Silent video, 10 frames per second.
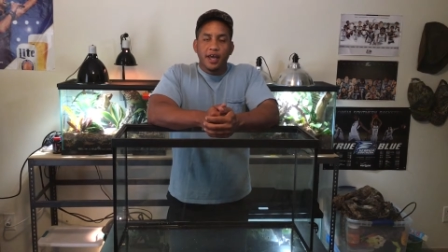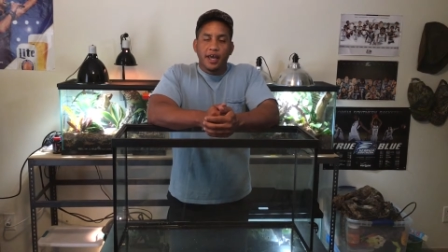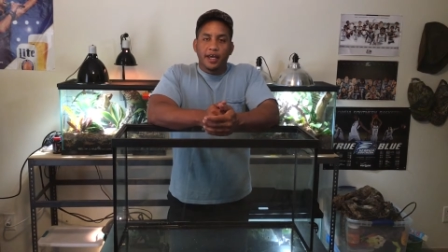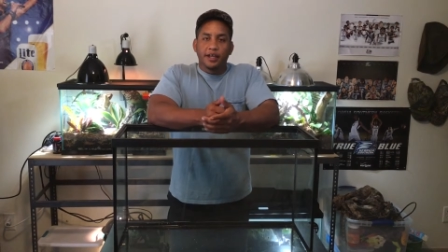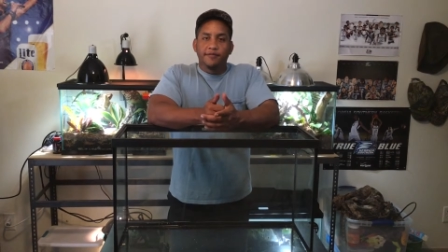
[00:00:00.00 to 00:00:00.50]

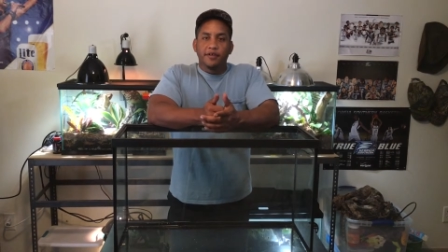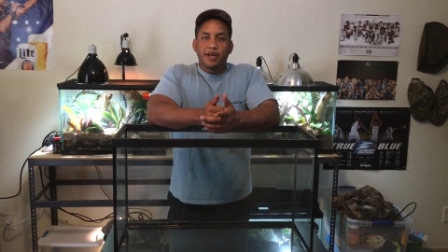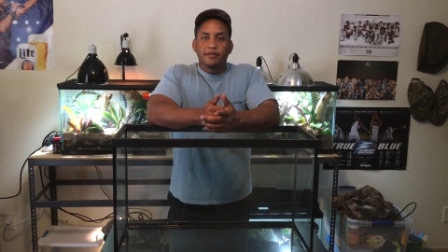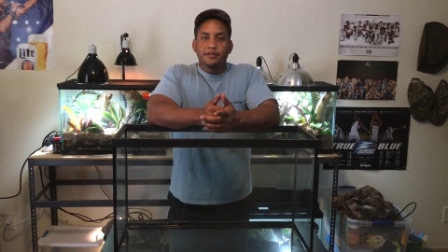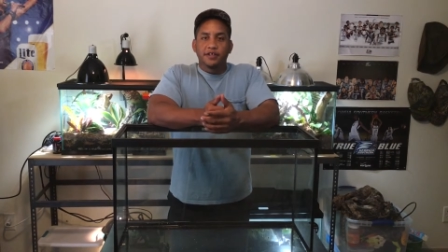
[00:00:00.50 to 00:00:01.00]
And if you
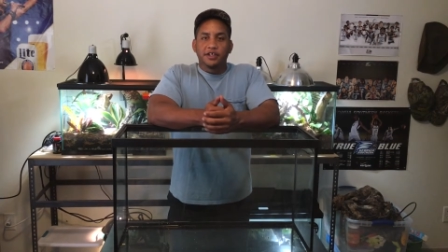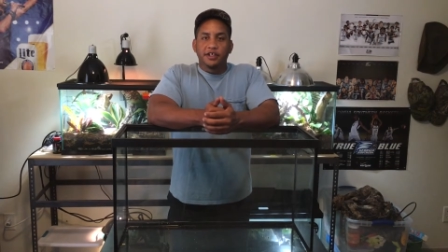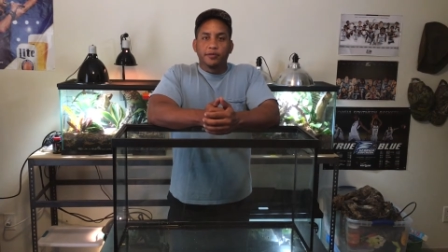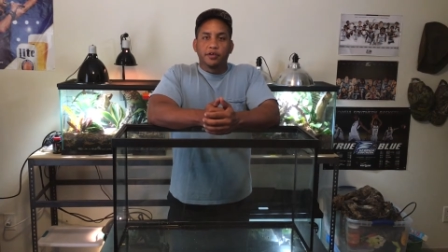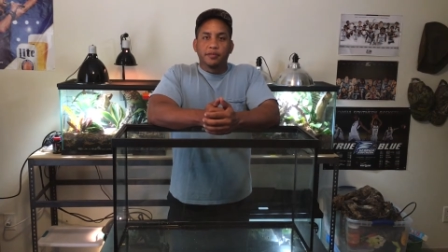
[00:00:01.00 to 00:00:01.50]
haven't seen
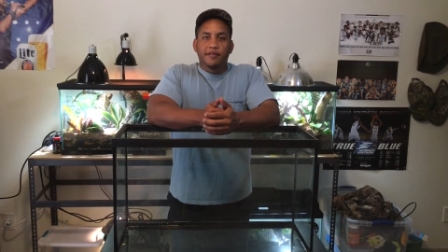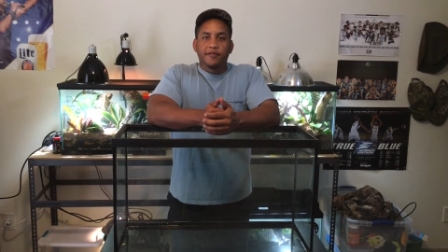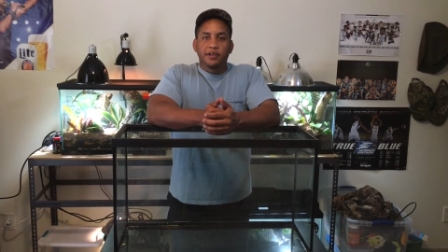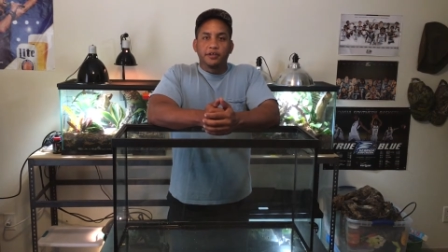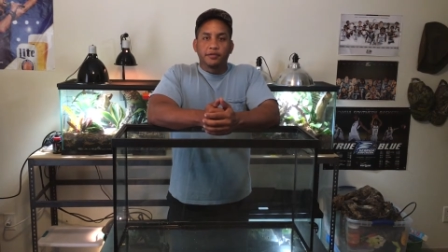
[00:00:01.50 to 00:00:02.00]
any one of my
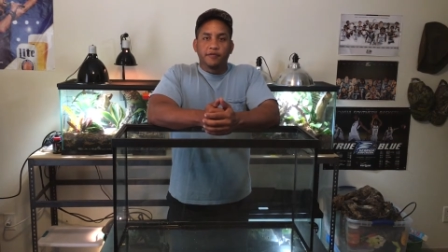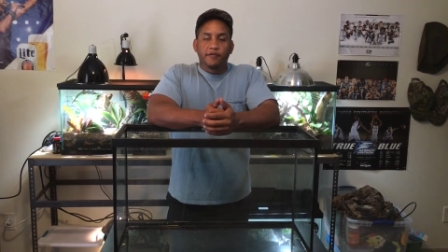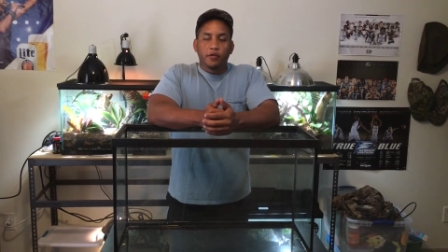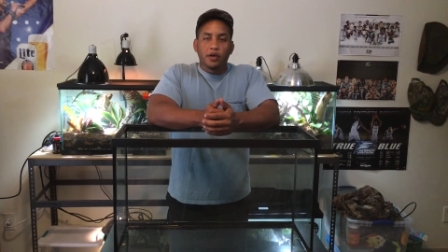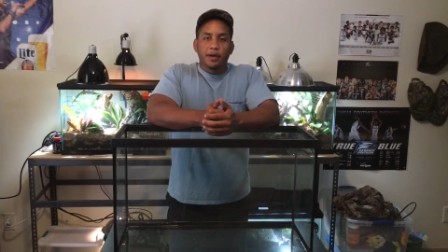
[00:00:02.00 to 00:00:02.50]
videos
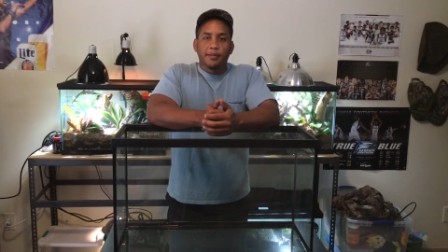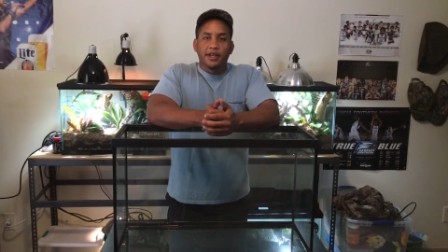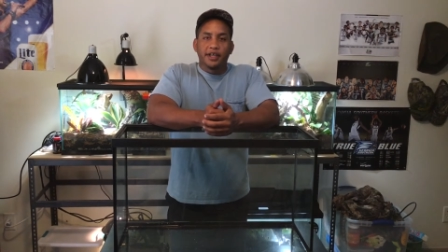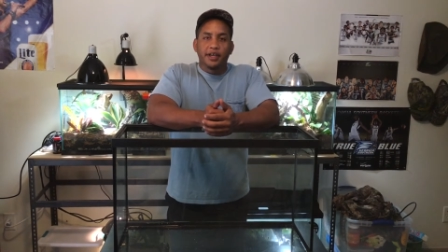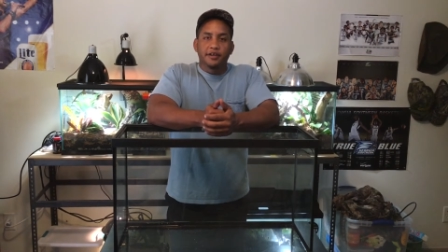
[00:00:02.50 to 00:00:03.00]
before, I
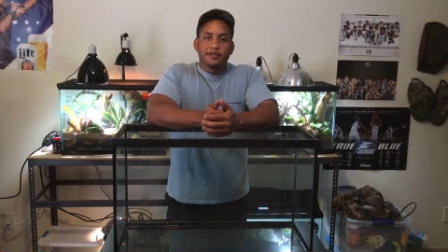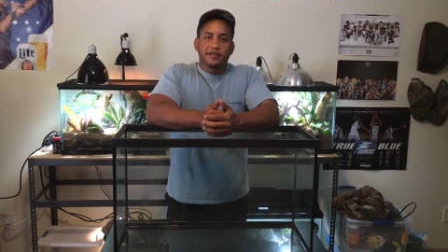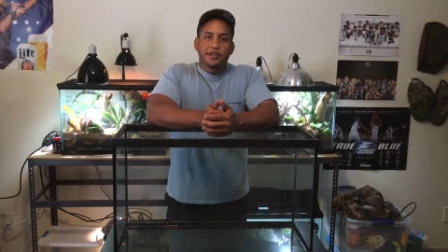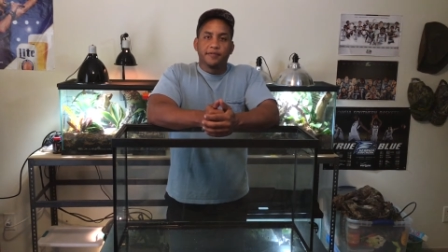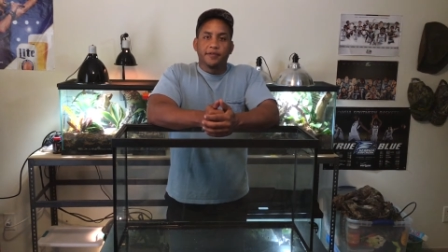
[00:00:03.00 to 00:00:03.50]
make care and
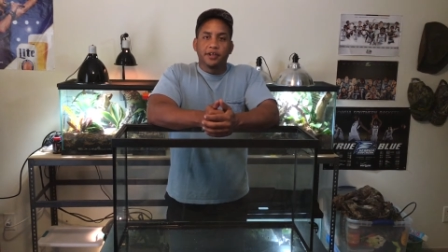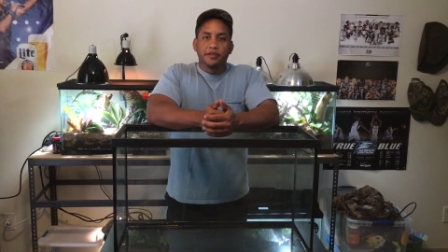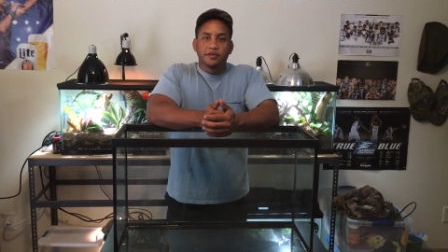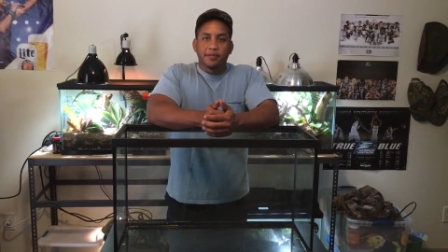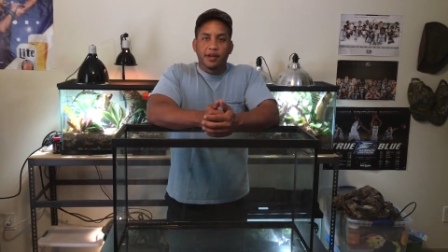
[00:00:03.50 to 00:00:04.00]
setup
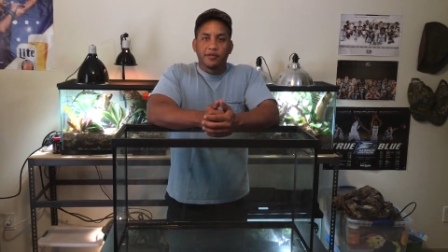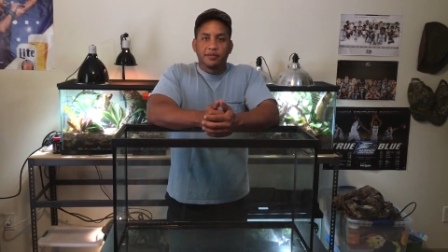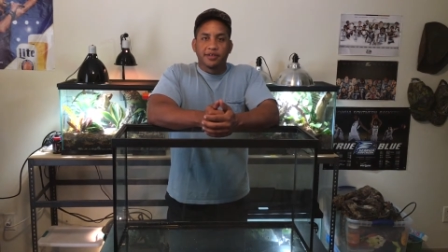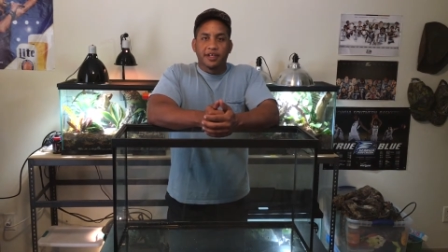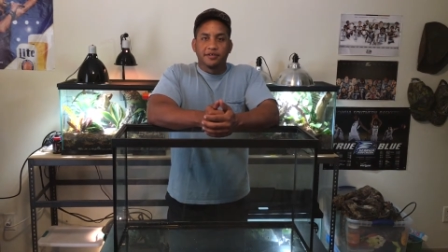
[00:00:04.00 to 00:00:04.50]
videos about
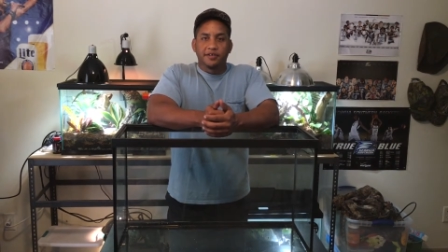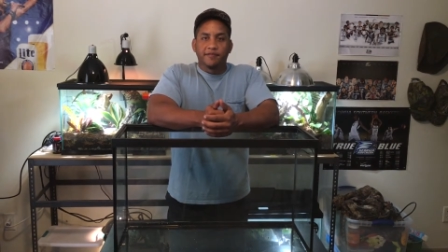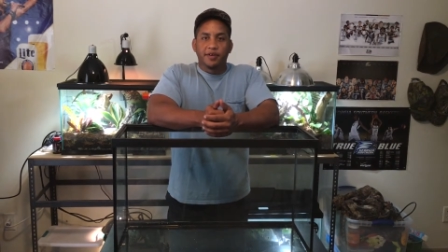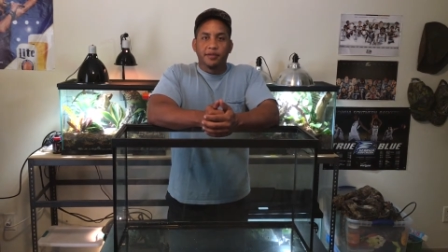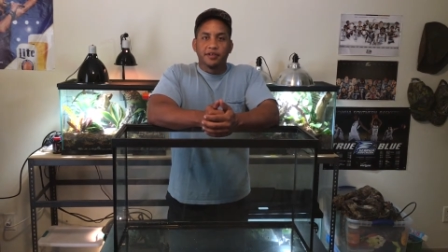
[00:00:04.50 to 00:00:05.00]
reptiles and
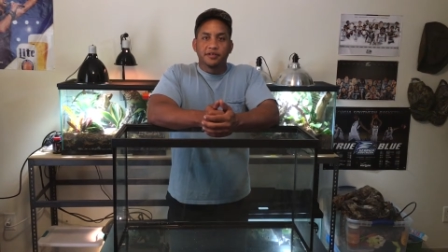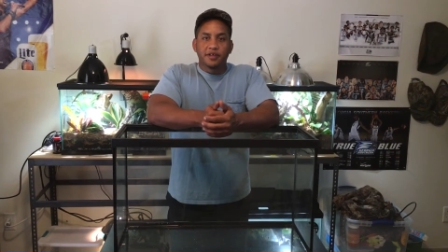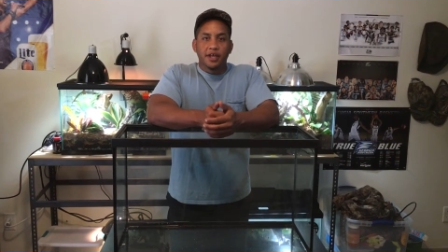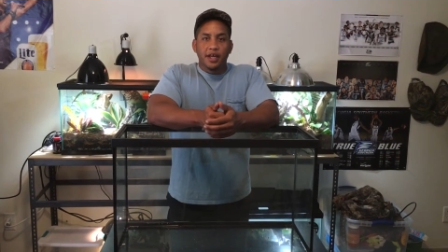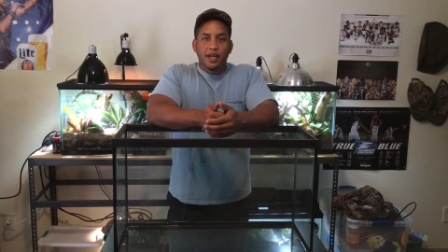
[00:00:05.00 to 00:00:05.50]
amphibians.
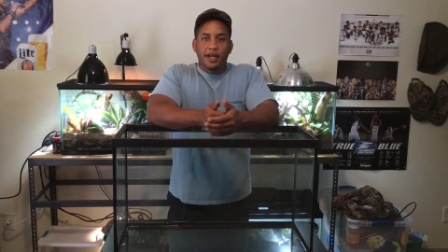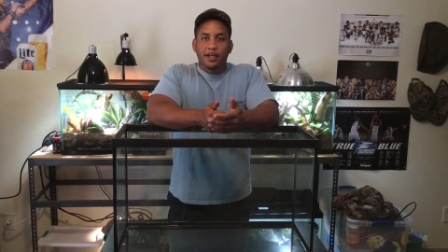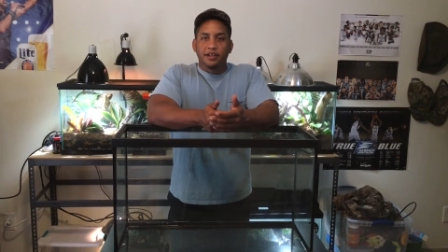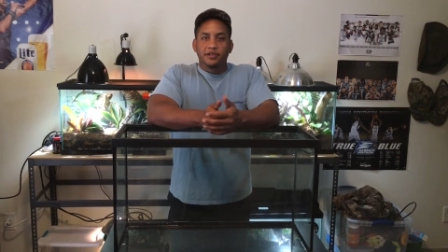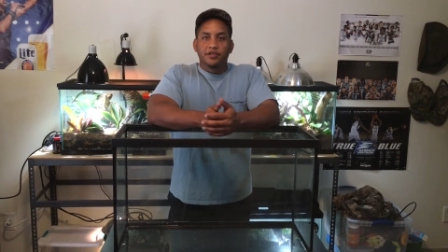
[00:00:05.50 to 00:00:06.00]
And
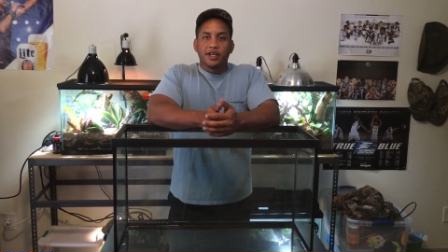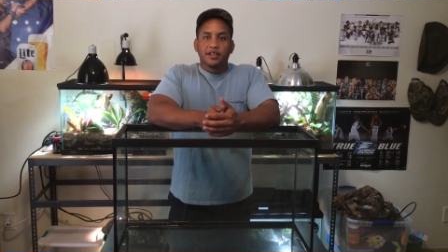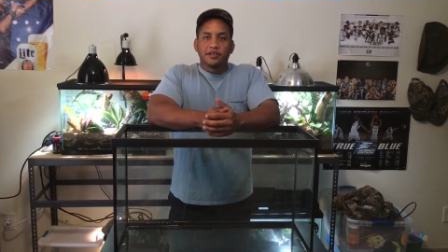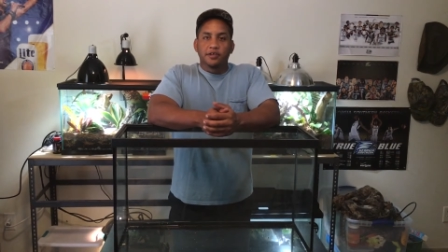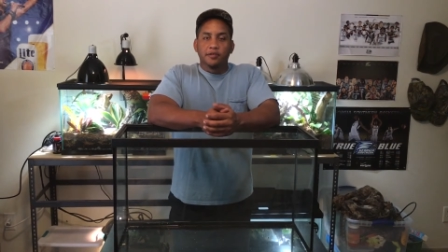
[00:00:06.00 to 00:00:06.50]
I'll let you
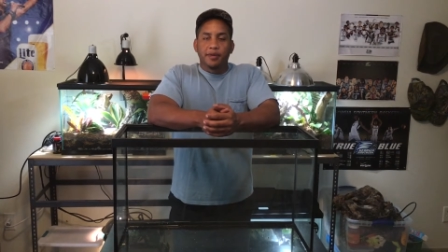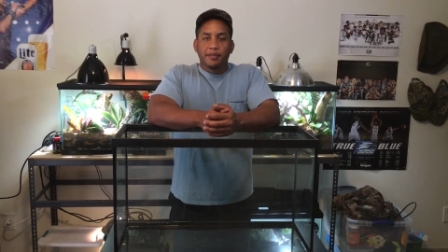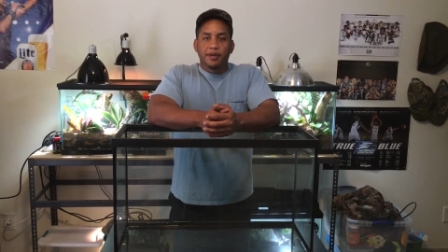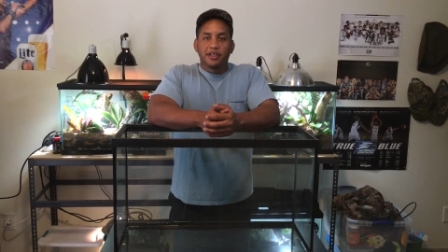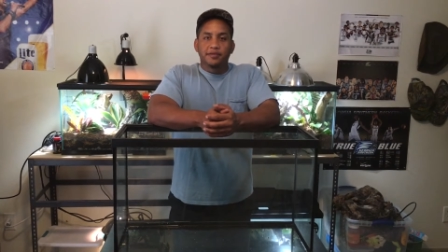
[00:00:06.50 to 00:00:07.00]
guys know
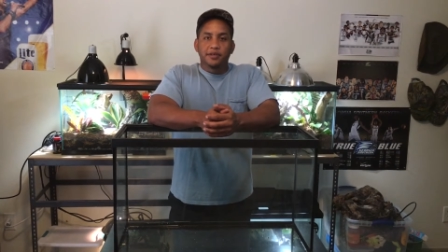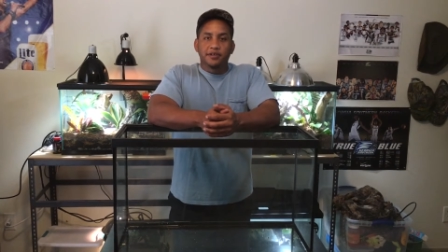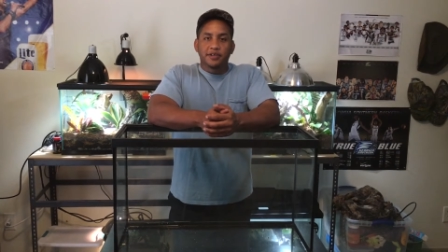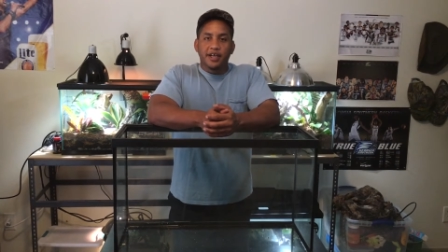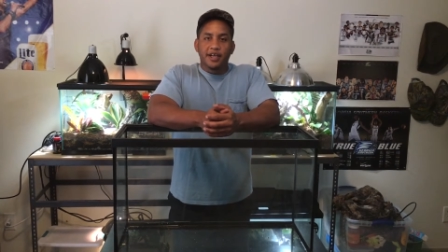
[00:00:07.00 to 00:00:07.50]
about my
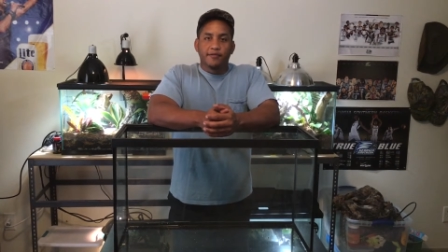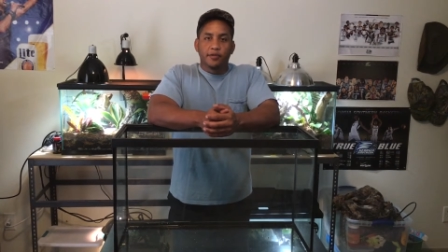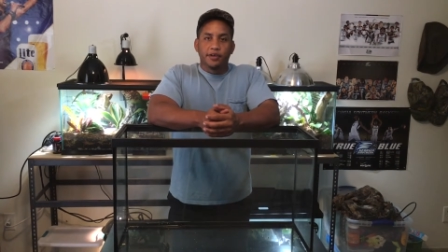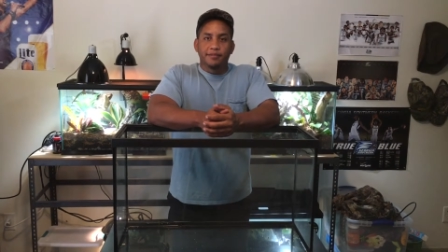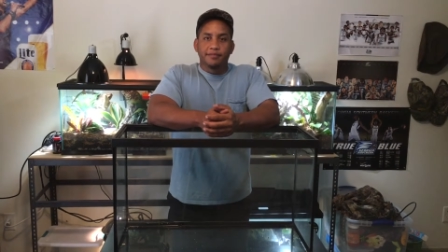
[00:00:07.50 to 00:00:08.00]
experience I have
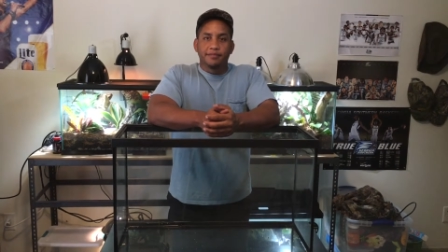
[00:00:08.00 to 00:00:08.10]
with them.